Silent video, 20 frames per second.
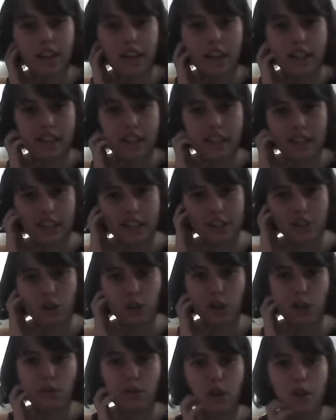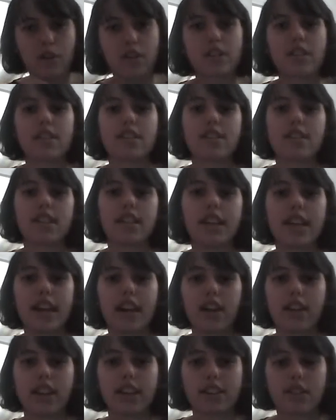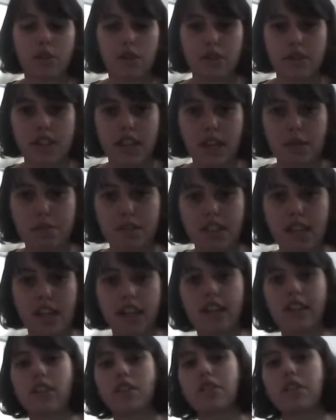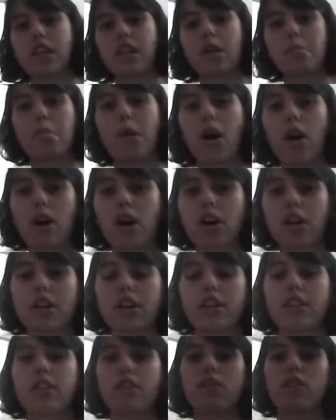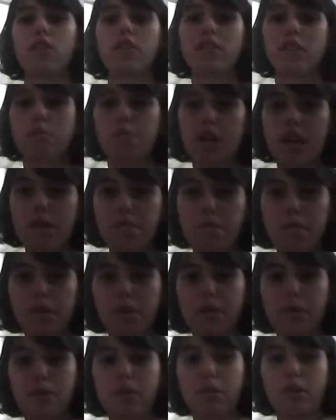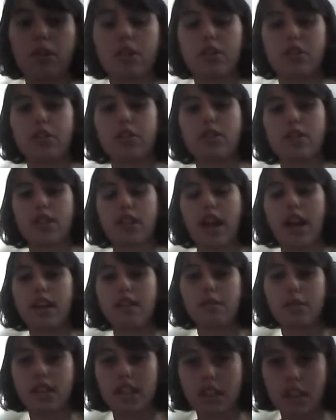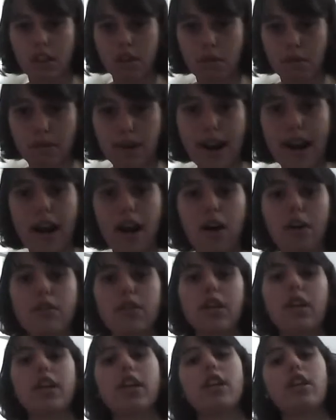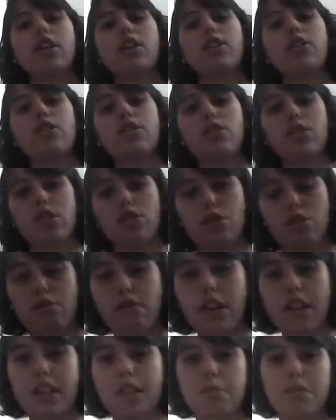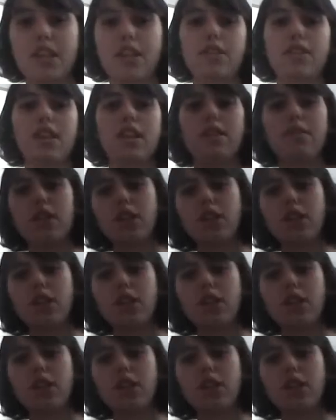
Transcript: it sort of focuses in again on that sort of same setting. There's like a park and there's all these people who are just kind of sitting around, just enjoying themselves. And